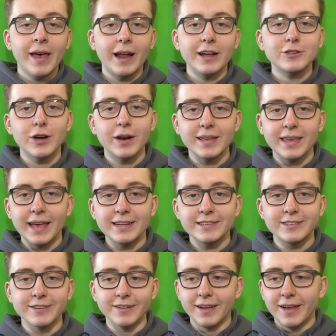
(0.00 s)
I tried to
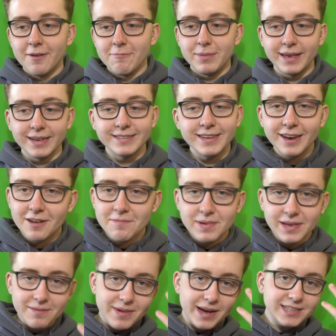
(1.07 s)
cancel because it ended up
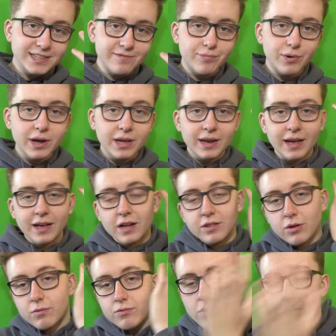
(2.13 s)
being a massive brick and I got
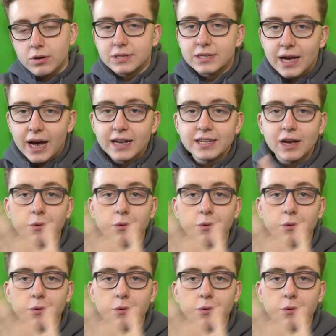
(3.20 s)
the wrong size.